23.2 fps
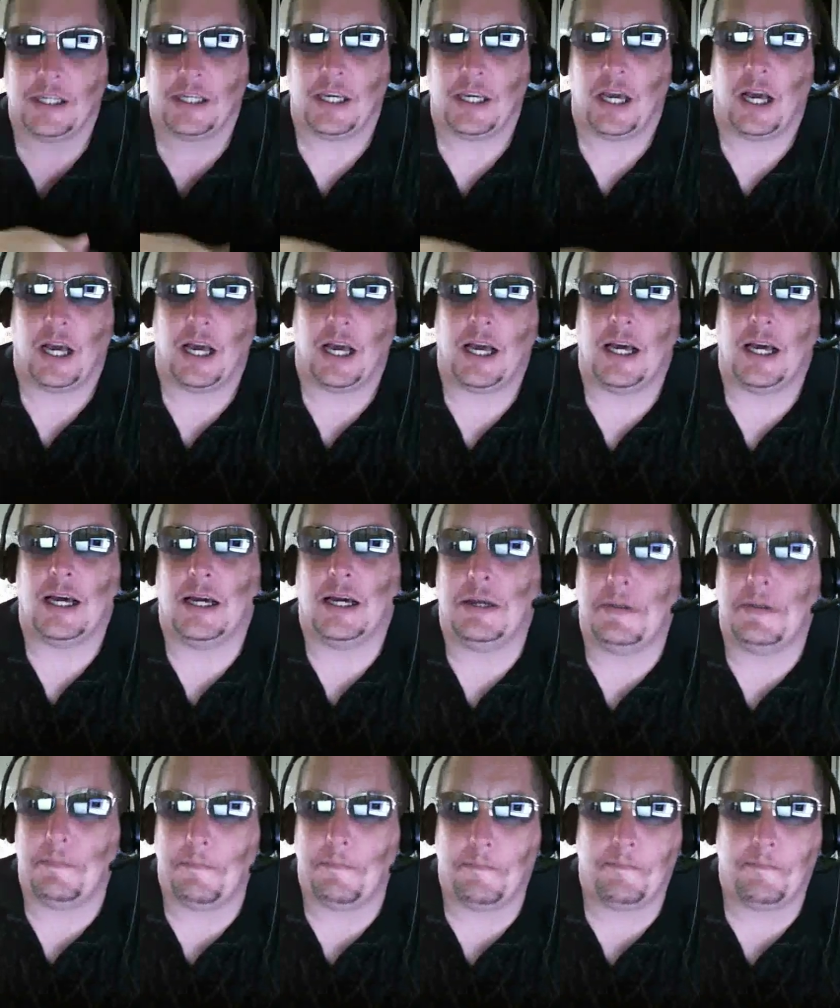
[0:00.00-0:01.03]

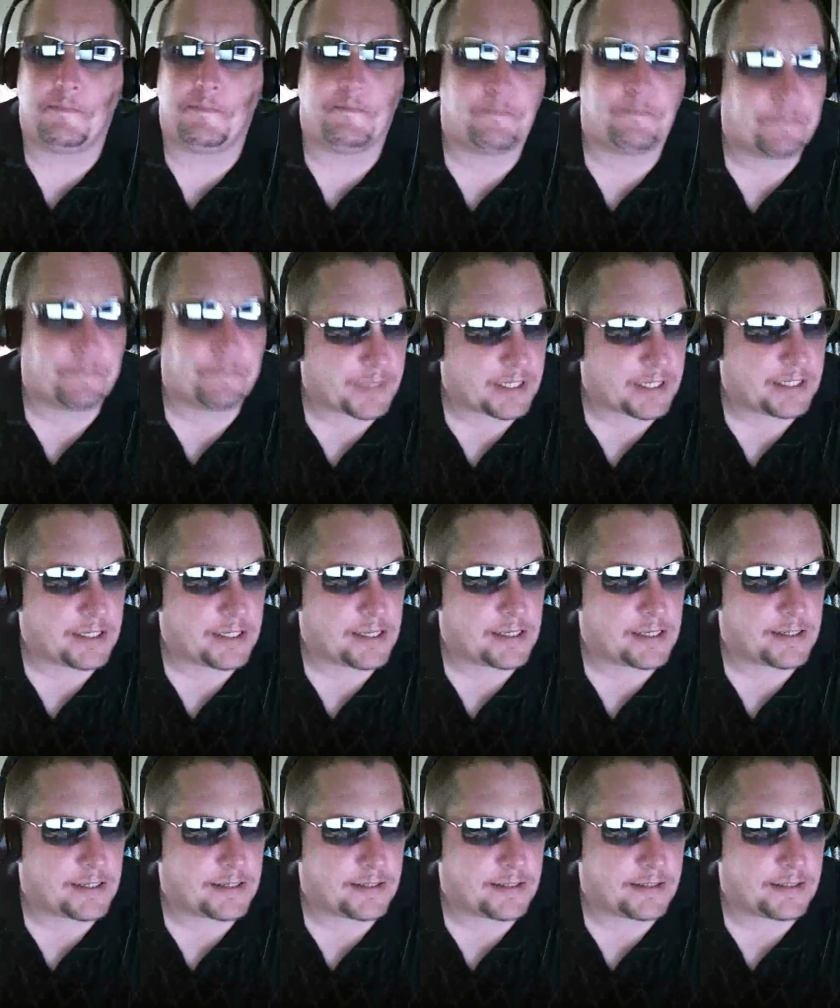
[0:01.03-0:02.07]
Um,
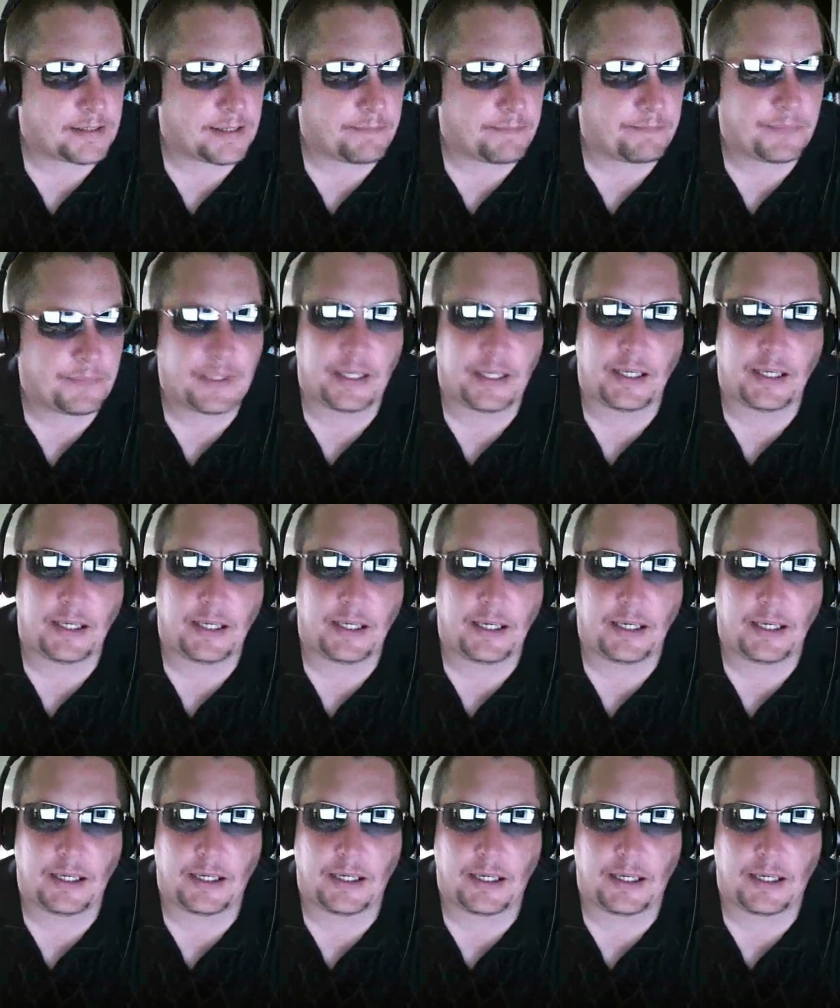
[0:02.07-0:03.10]

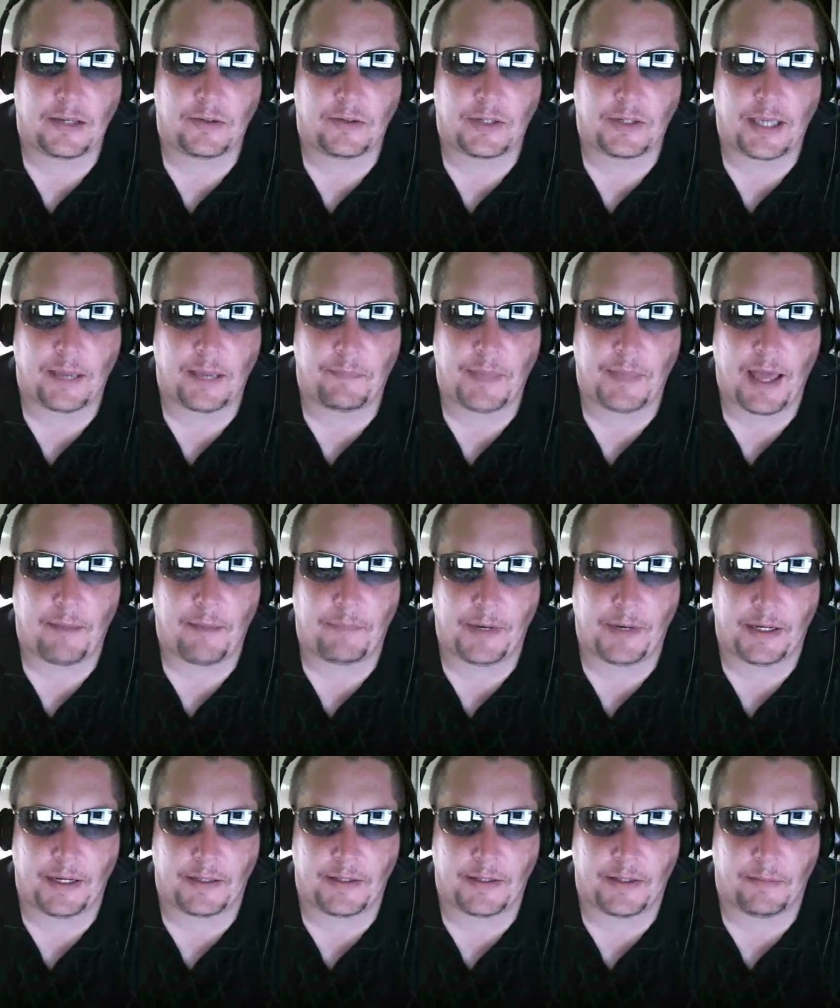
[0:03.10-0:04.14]
something kept
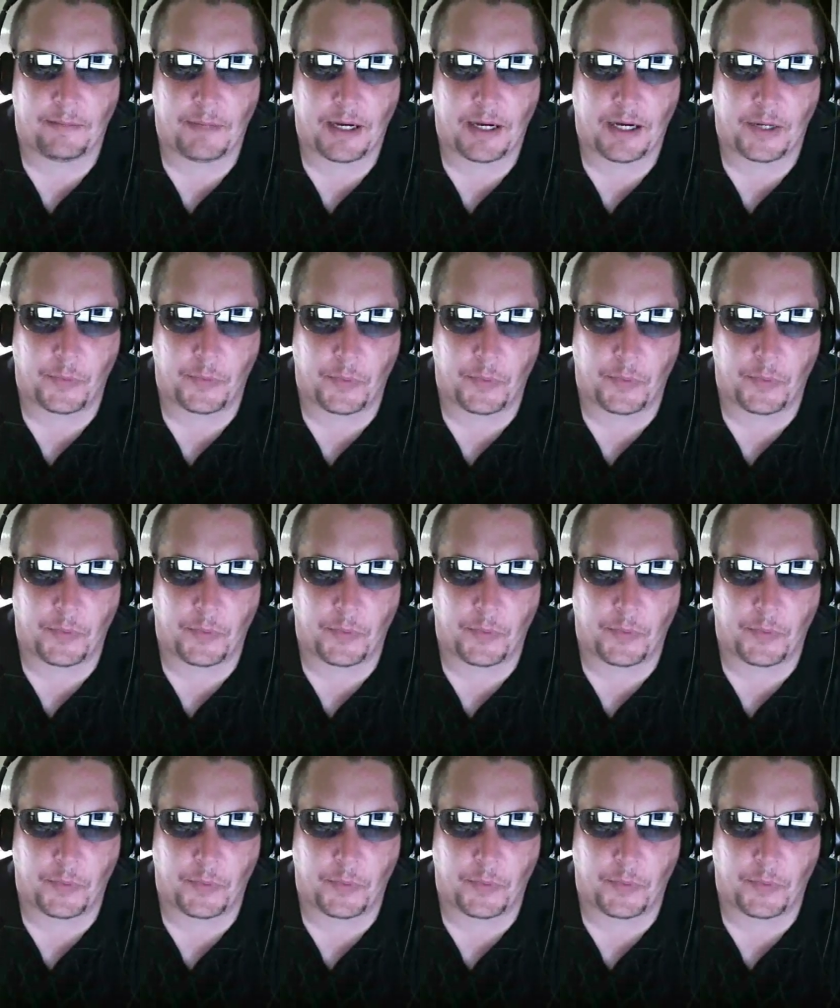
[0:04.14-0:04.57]
happening to the mod